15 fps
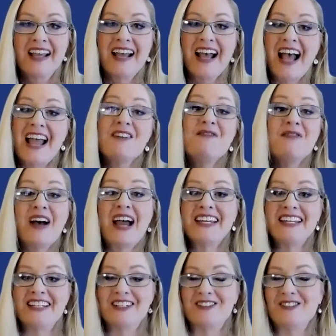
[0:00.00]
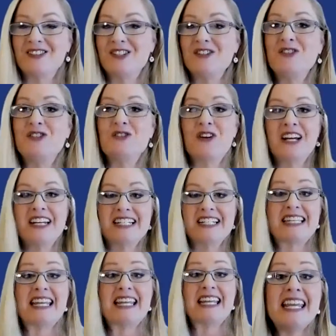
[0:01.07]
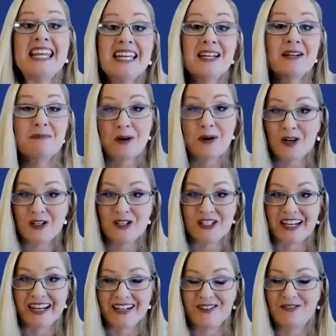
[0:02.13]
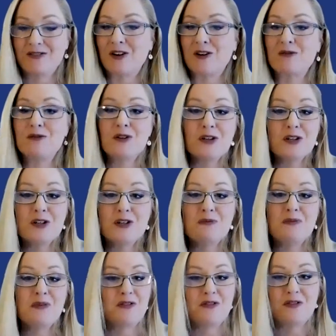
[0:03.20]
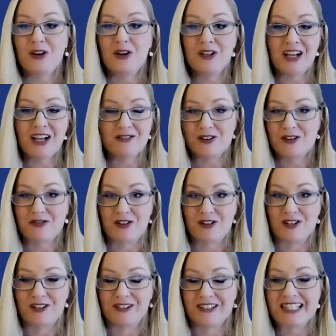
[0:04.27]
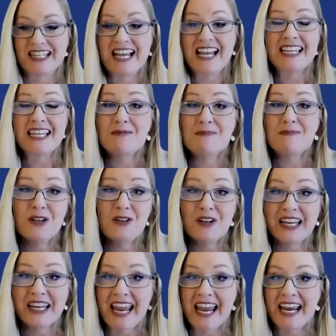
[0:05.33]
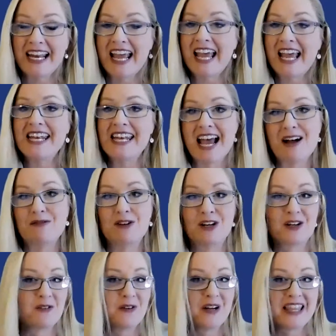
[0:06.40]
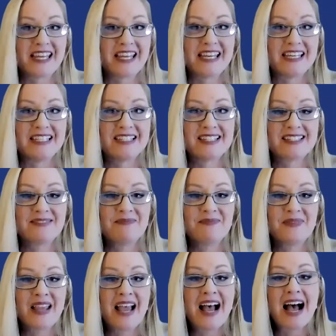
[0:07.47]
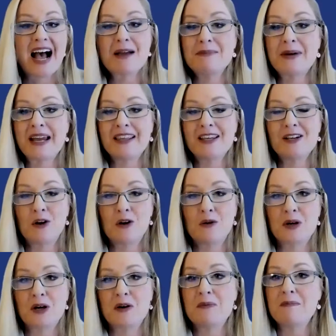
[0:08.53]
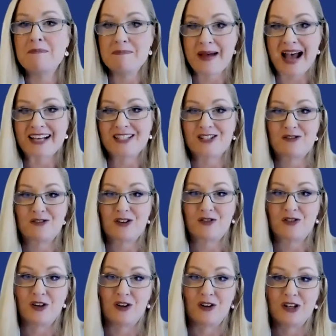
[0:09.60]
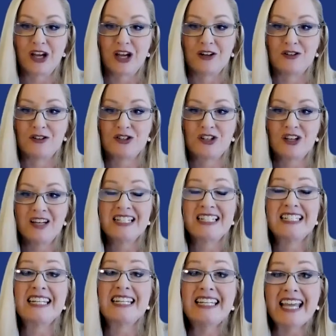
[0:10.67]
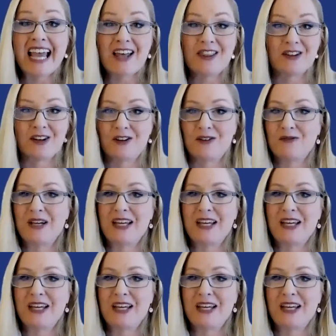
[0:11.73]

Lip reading: I invite you to join us in person for a Room Full of Referrals. Communicate and network with ease. I'm Maile Collmer, Master Referral Coach. Together, we